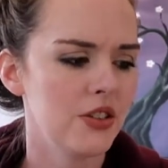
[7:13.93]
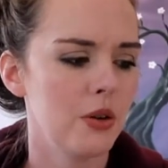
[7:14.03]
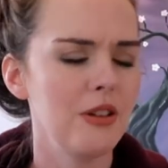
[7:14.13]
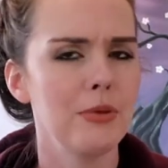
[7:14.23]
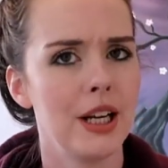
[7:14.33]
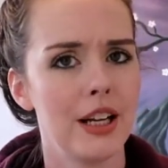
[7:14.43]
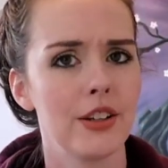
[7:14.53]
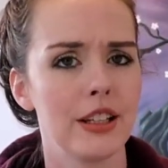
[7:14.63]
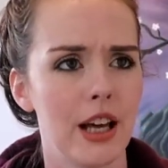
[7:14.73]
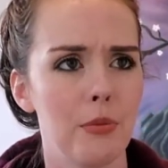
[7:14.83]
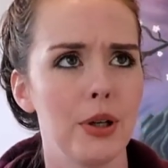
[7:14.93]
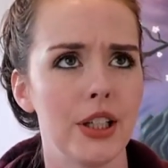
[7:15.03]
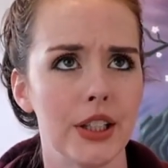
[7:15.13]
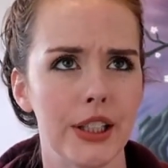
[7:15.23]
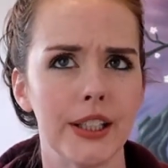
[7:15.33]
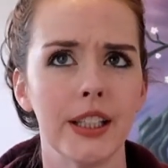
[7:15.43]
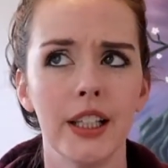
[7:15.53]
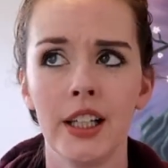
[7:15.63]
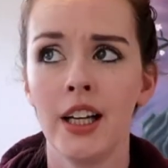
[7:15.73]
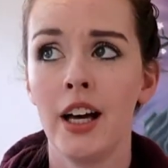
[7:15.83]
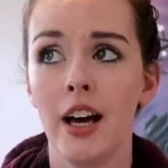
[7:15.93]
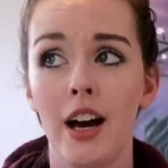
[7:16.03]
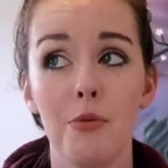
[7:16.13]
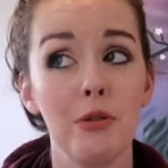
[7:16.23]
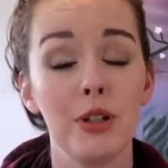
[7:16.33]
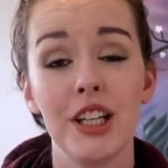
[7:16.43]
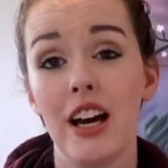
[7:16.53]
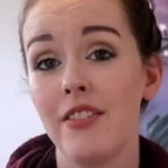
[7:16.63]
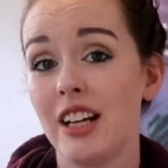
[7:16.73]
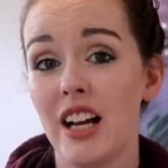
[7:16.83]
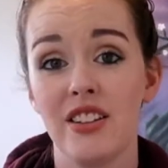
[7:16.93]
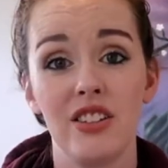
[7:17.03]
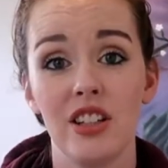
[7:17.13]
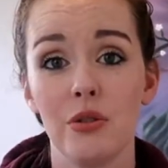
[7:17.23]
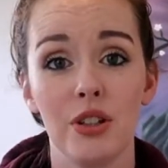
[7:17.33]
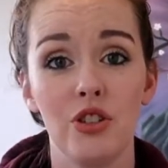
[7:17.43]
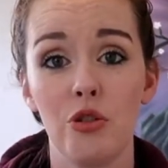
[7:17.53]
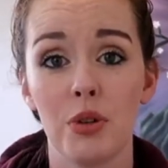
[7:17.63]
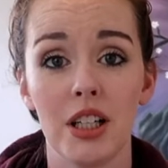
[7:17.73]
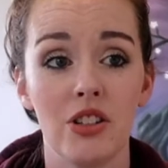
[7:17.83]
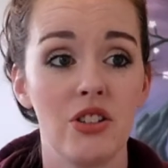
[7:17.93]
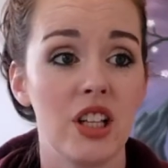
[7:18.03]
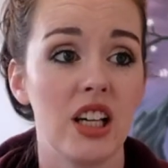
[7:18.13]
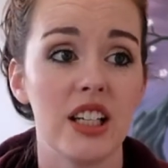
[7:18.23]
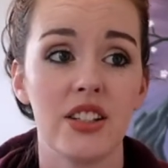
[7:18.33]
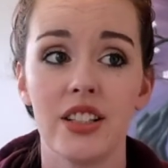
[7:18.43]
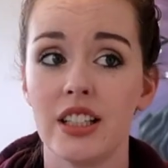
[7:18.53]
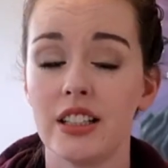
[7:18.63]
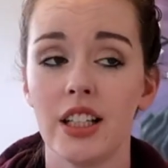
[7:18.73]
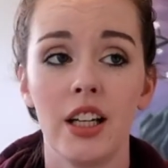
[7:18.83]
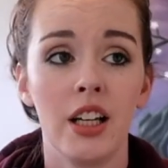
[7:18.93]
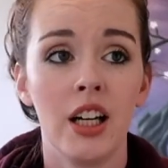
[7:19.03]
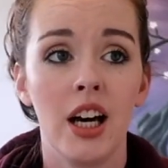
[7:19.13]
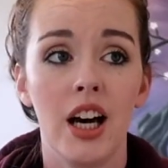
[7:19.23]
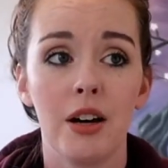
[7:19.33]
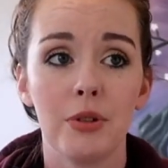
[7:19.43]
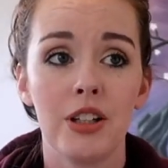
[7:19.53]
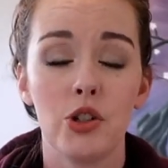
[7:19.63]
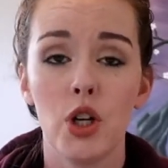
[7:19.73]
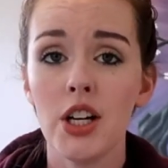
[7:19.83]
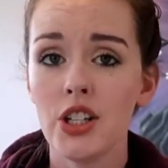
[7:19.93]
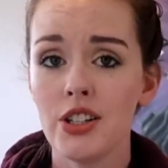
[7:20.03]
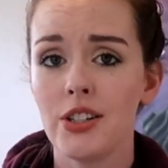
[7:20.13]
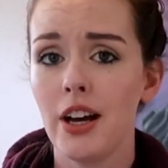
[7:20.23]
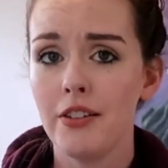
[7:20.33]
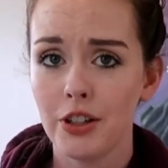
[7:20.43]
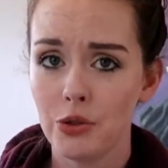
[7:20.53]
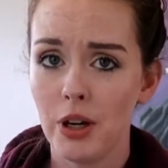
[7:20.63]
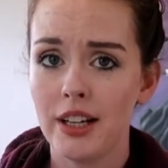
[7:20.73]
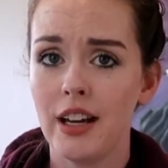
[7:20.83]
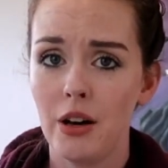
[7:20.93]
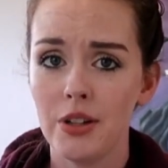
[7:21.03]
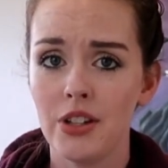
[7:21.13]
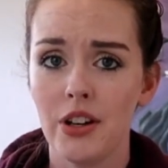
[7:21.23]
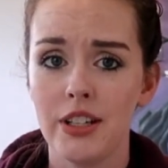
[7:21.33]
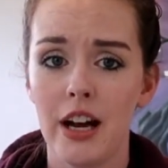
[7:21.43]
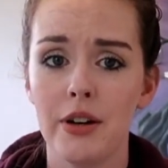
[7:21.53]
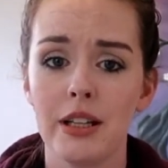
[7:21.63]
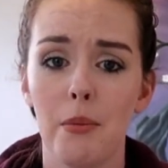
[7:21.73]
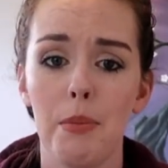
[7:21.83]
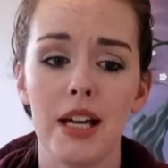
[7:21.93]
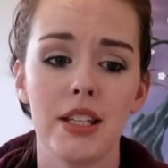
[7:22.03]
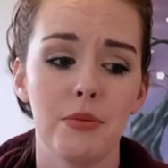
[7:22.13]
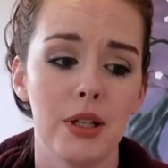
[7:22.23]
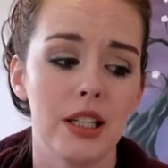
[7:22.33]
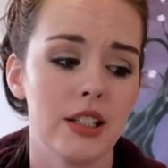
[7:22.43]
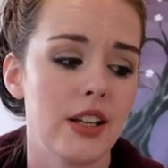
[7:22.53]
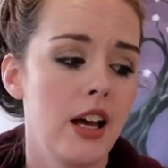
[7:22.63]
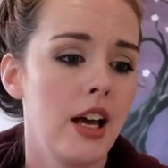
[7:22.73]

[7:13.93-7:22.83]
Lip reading: we've been handling that pretty good. We really haven't had to deal with too much dust and construction stuff, because right now it's all down in the basement.